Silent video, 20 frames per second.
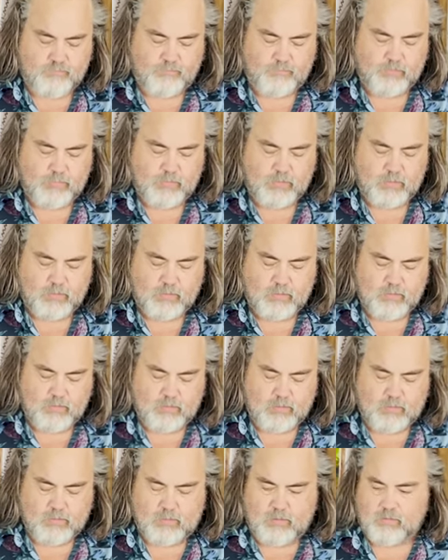
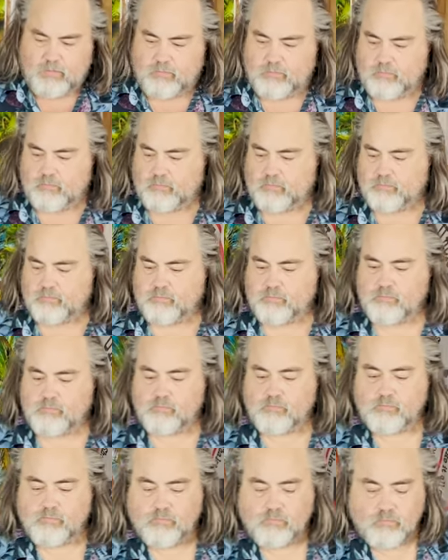
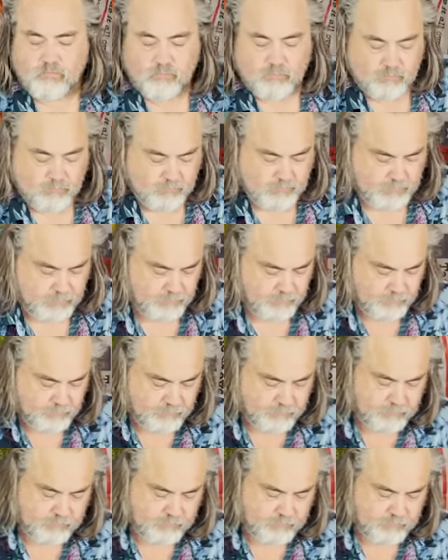(no one is talking)